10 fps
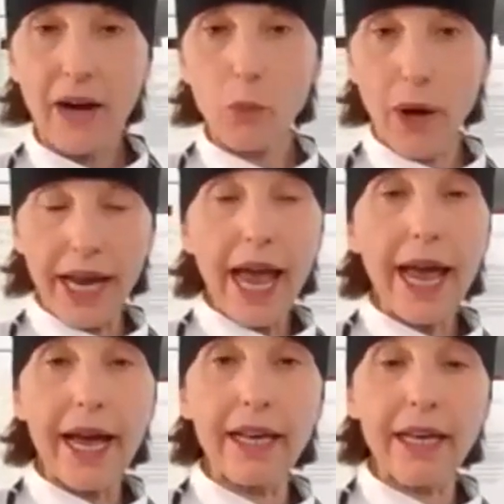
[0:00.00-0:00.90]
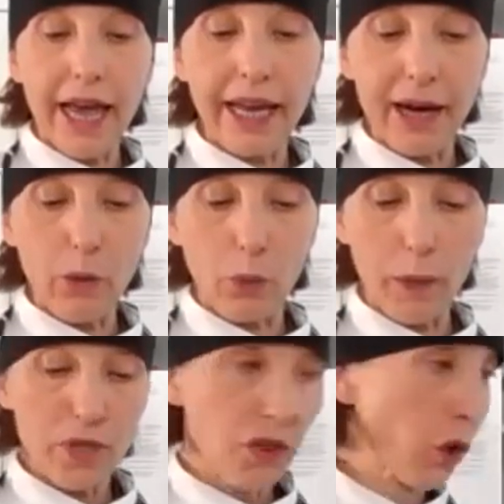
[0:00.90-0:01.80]
I went ahead and I
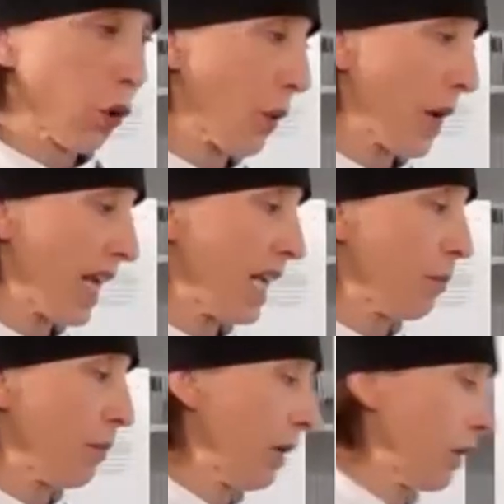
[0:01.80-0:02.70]
whipped the cream